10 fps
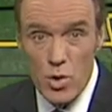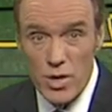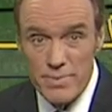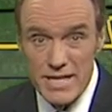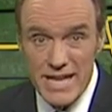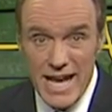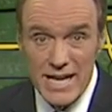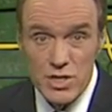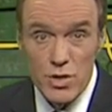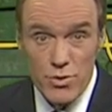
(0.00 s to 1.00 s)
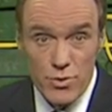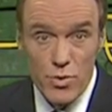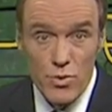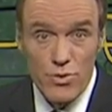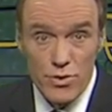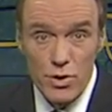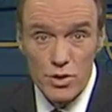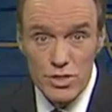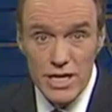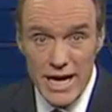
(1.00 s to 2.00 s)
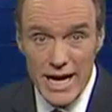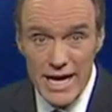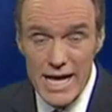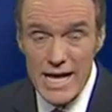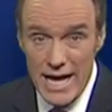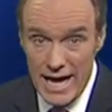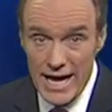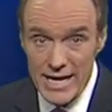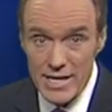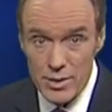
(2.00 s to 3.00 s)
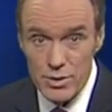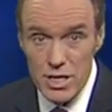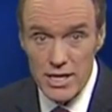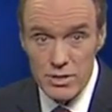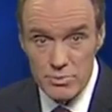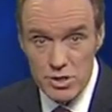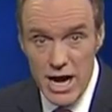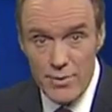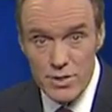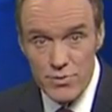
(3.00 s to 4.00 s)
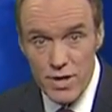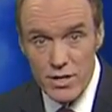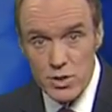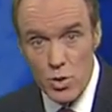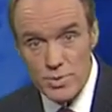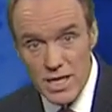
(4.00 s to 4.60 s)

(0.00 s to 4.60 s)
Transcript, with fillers: going to be the case through Thursday, and it looks like some showers and thunderstorms